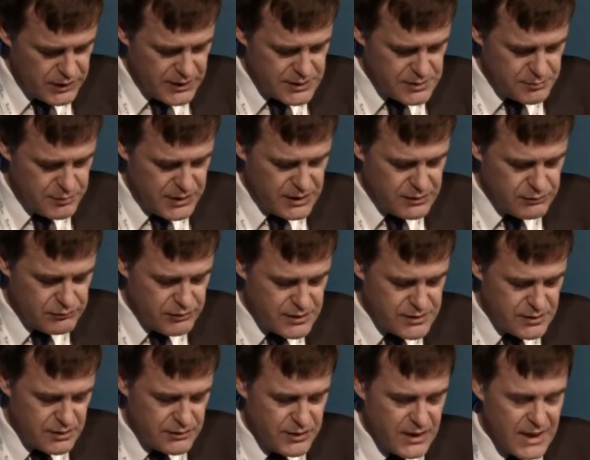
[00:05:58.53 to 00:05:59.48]
has been
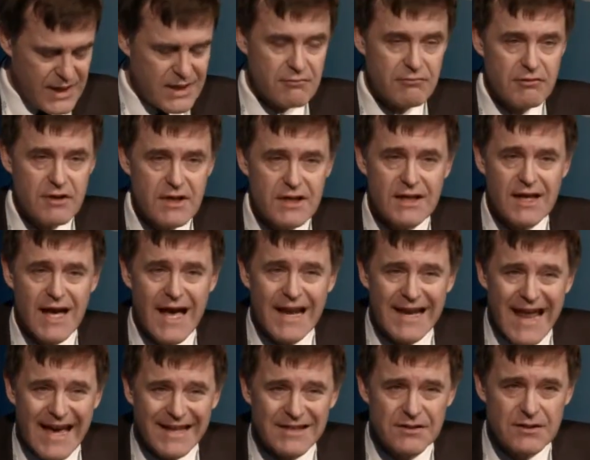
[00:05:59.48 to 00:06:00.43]
recently
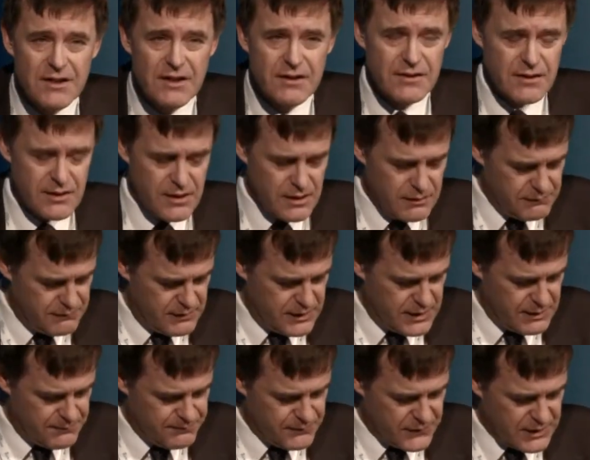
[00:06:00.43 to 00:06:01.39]
re-elected in
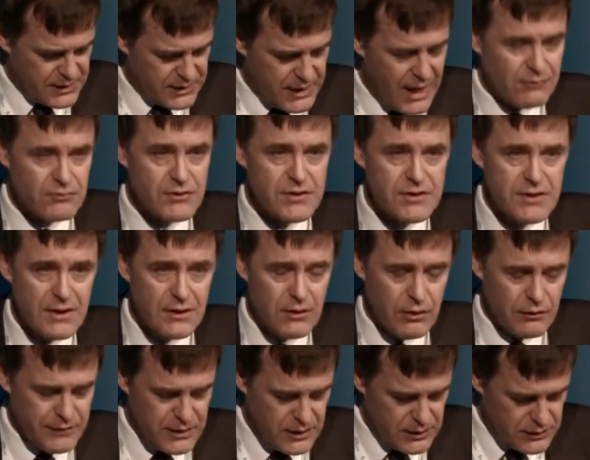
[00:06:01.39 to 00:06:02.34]
the Council
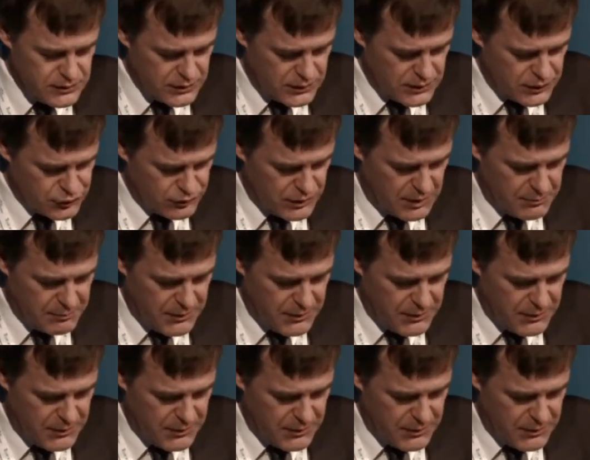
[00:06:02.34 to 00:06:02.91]
of the International